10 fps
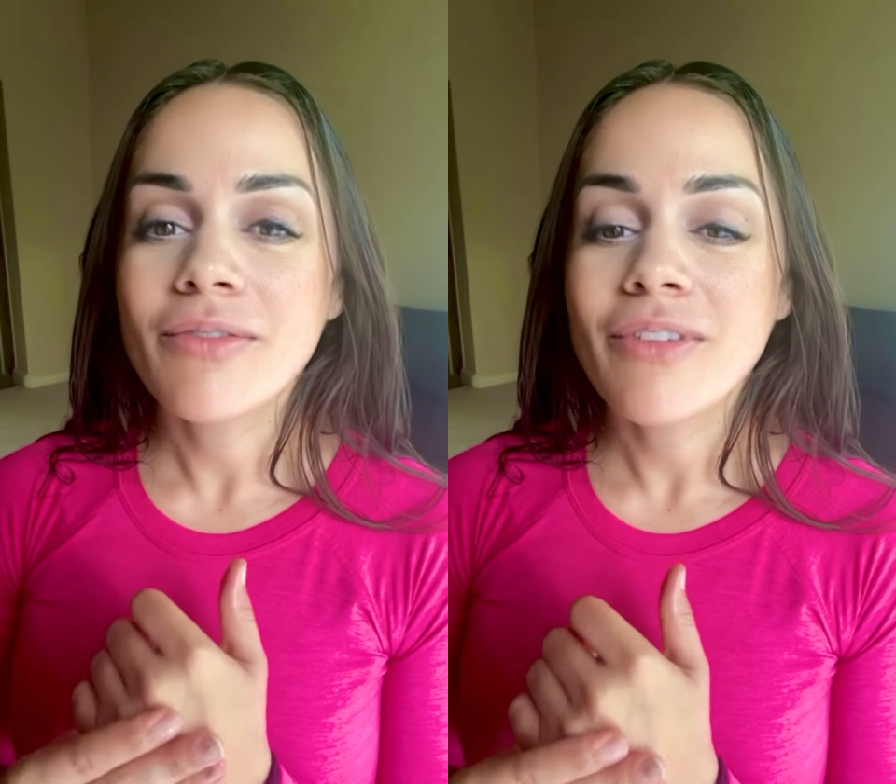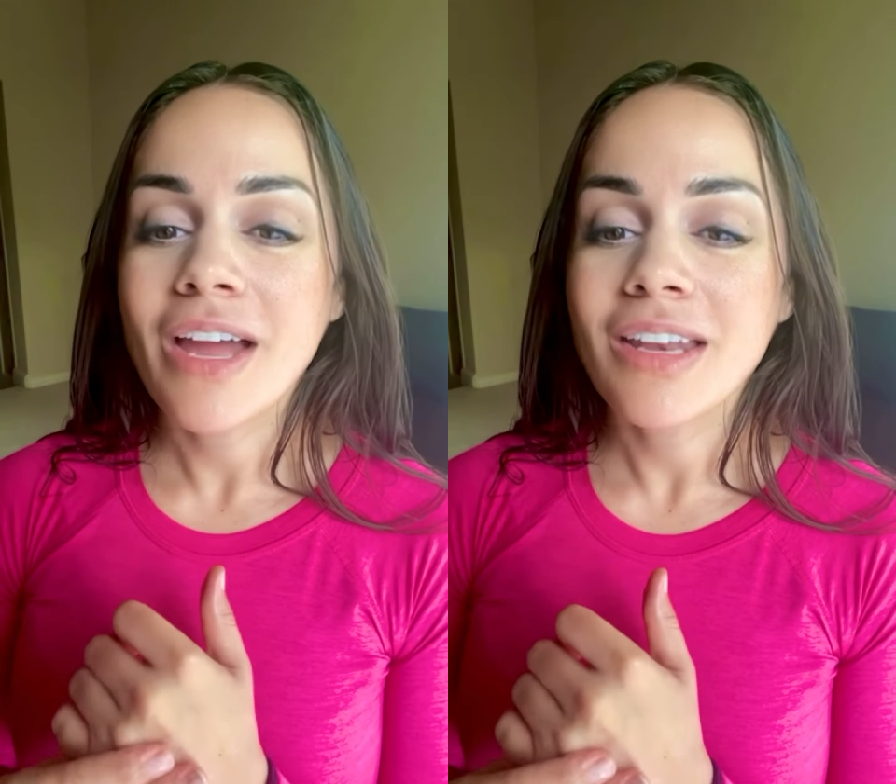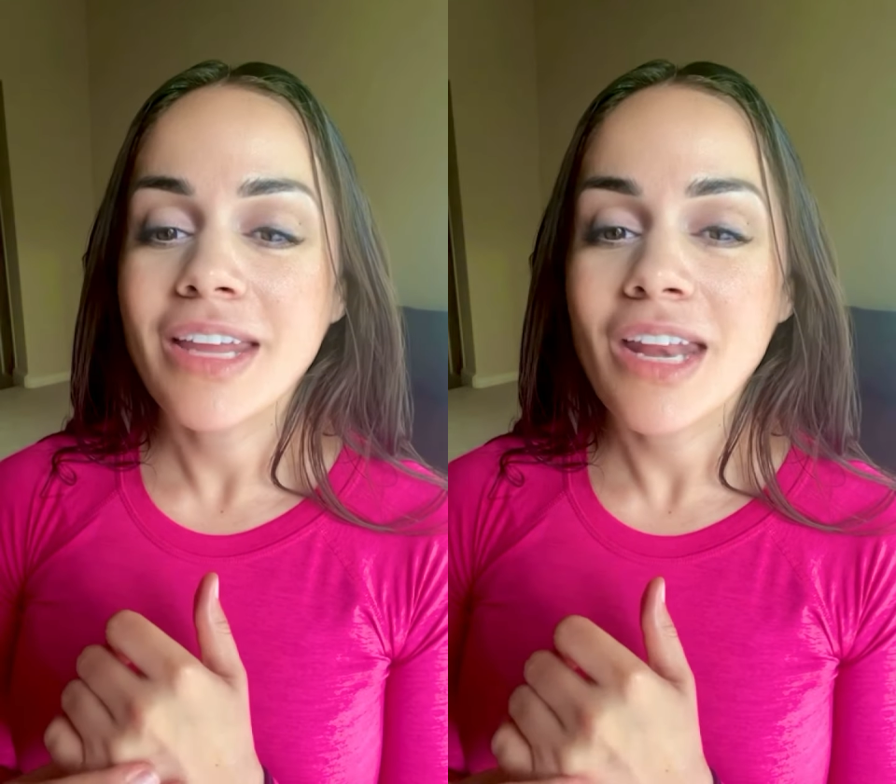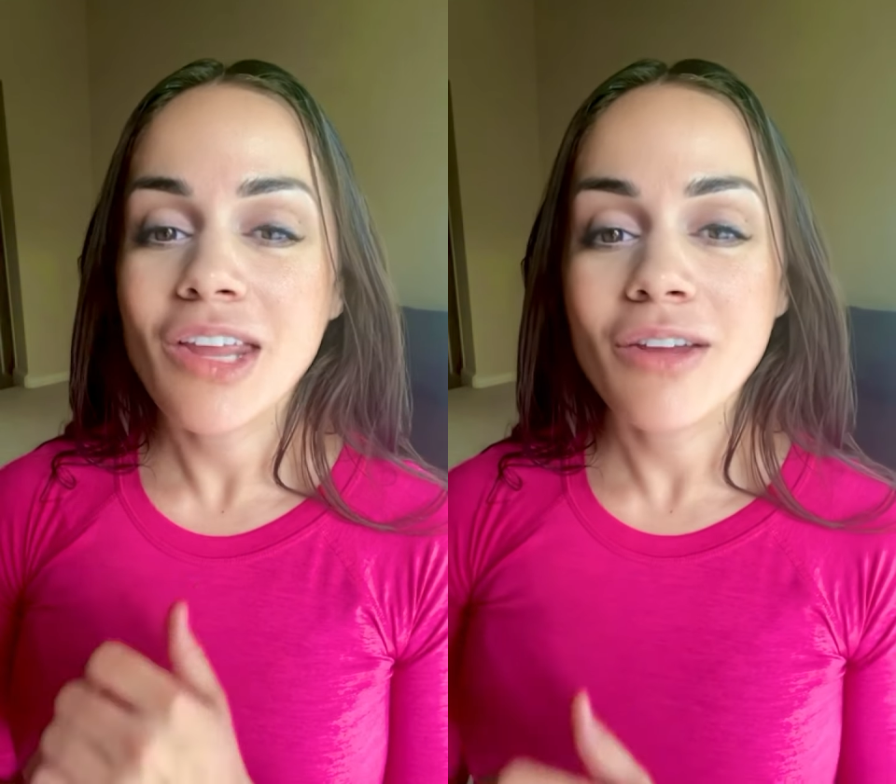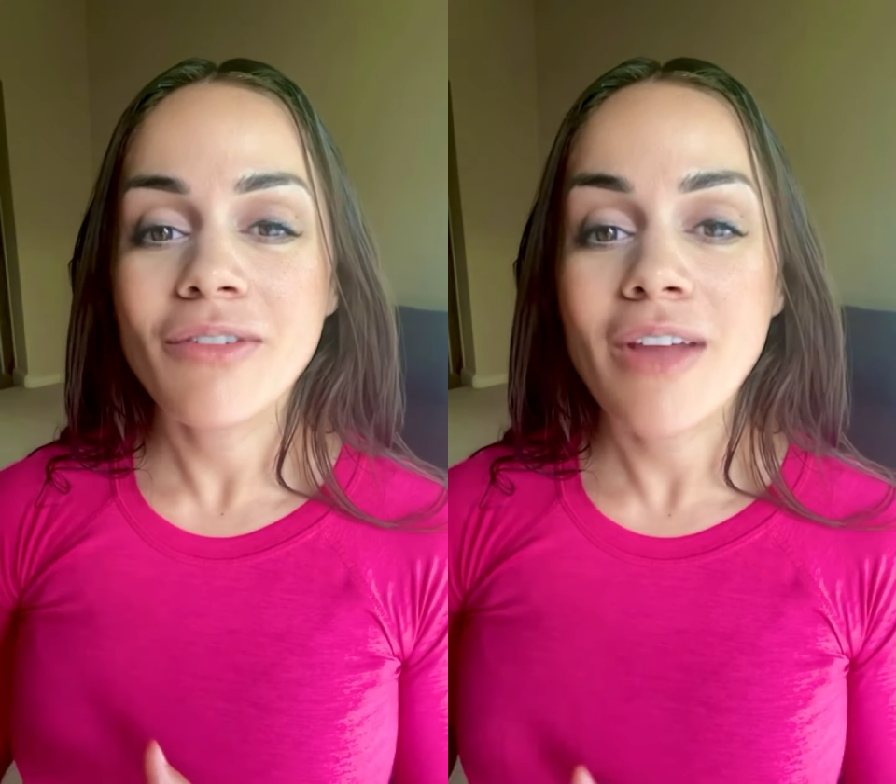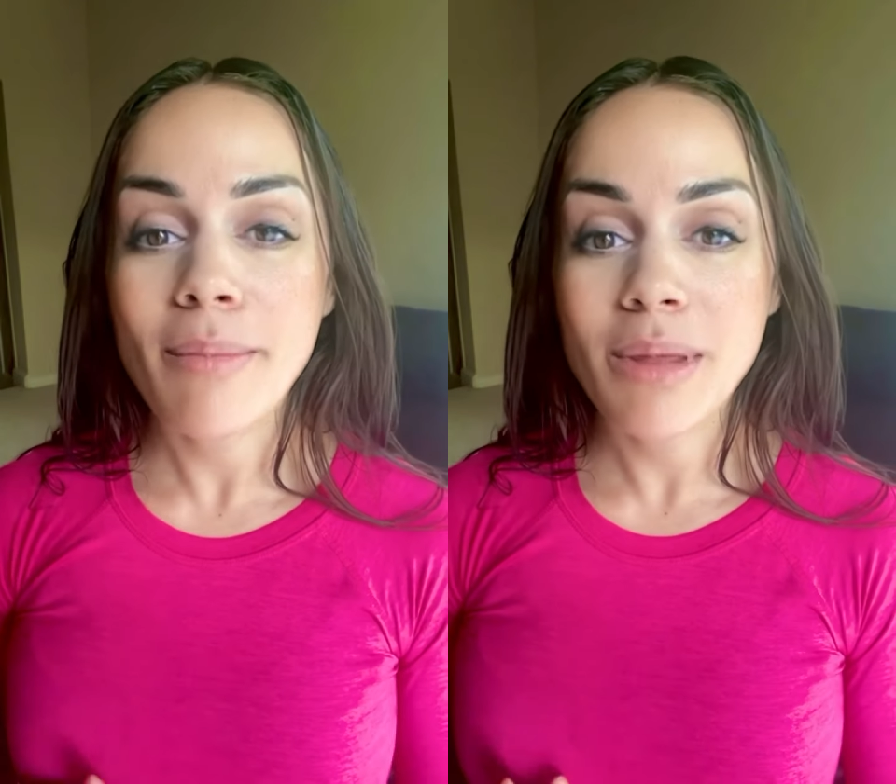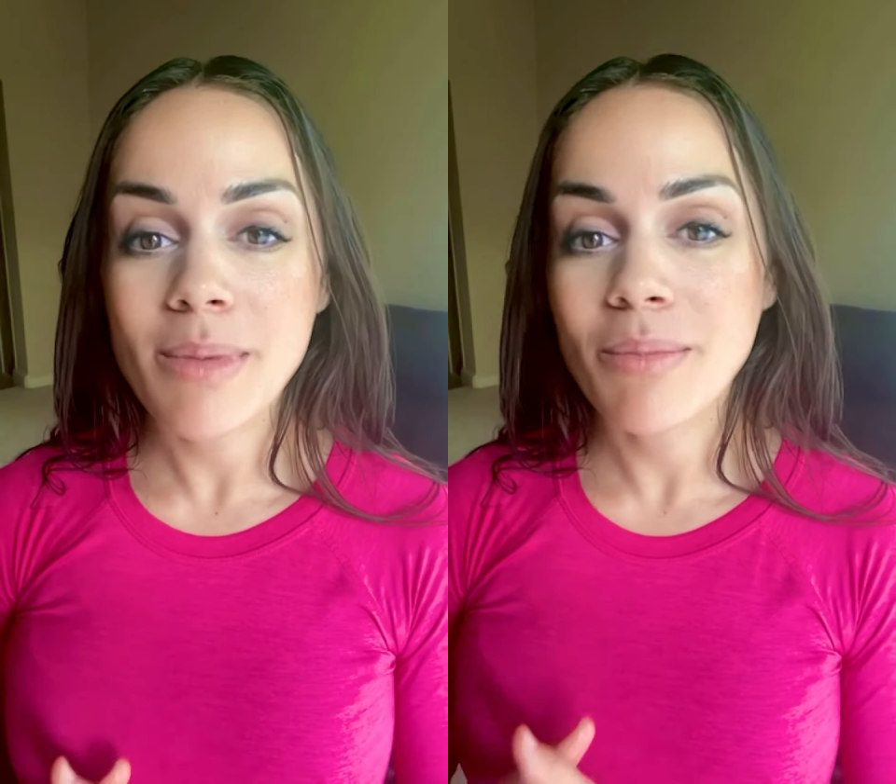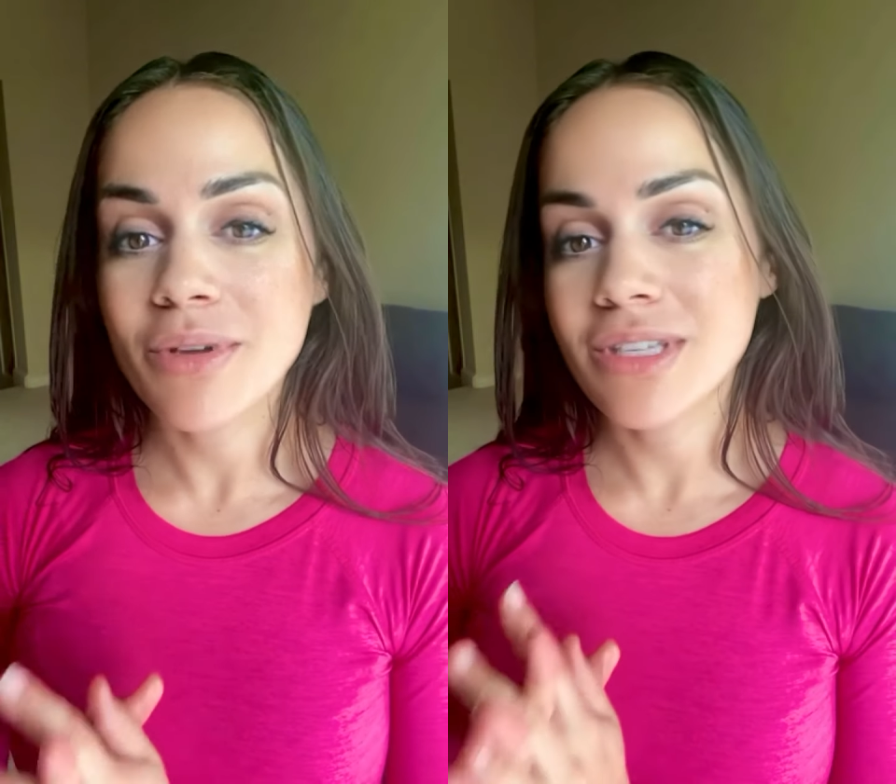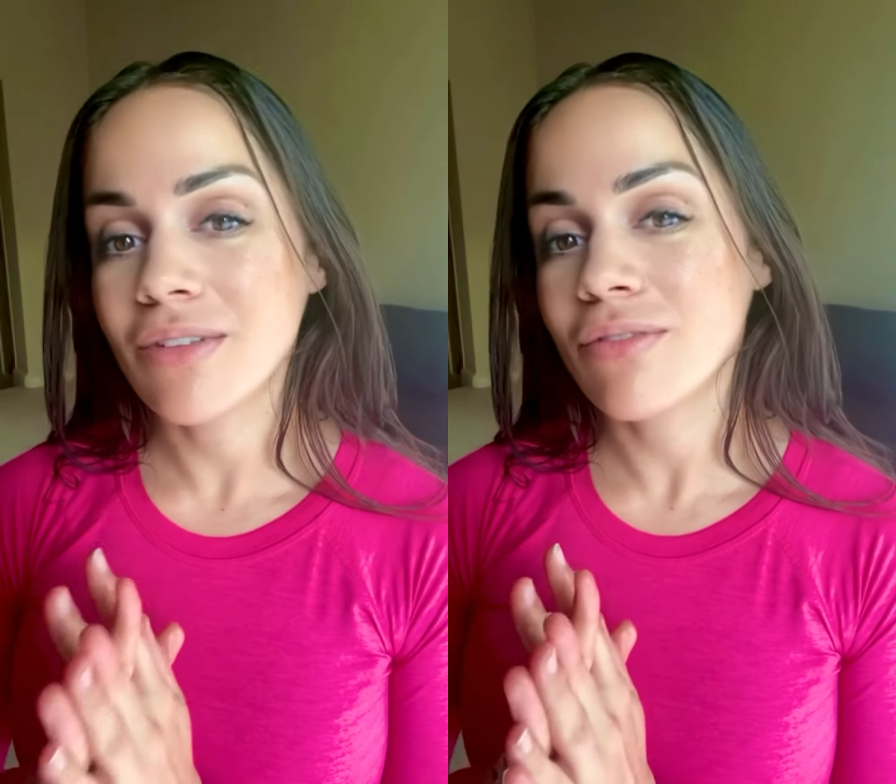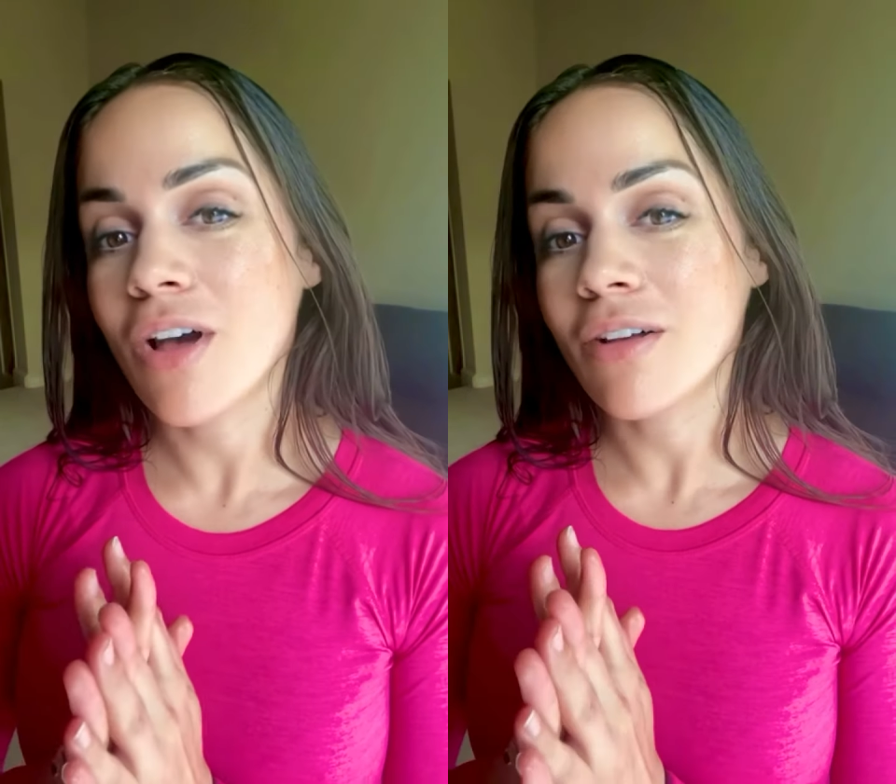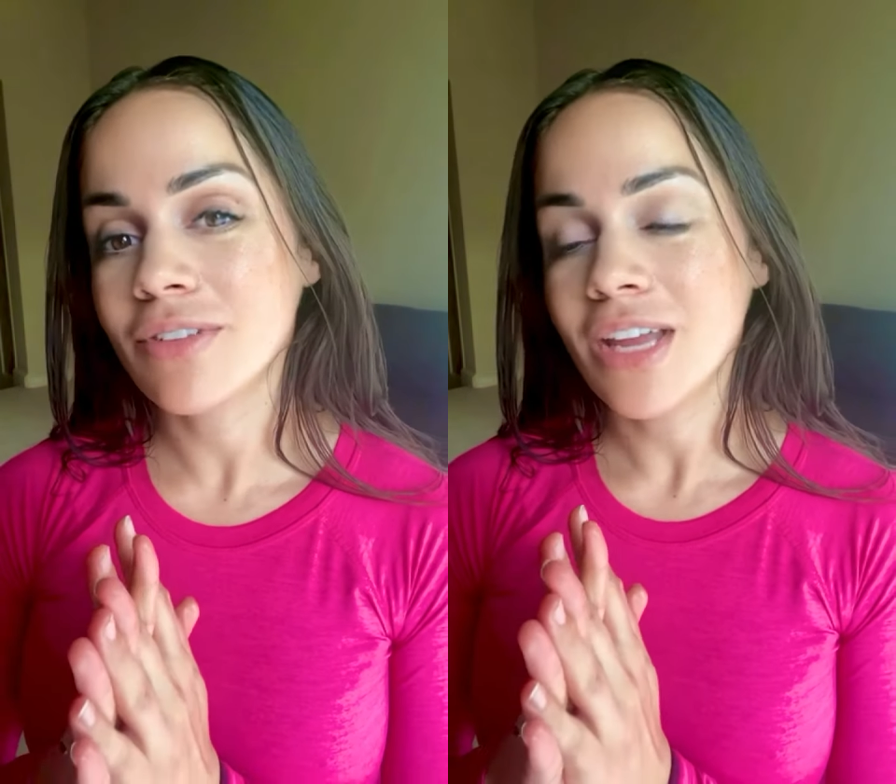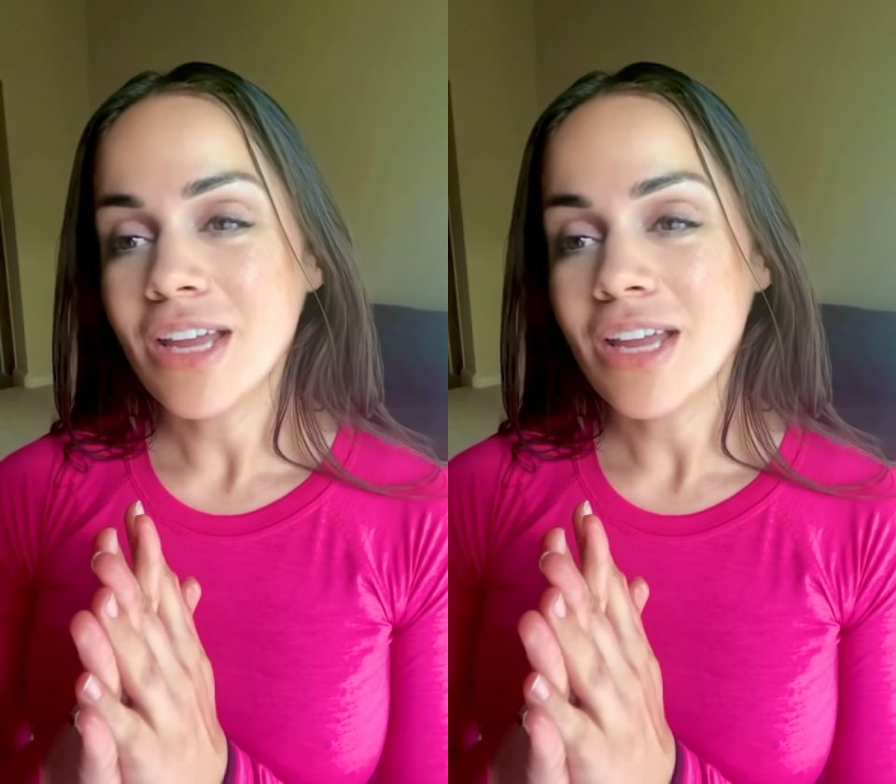fun getting your family members involved.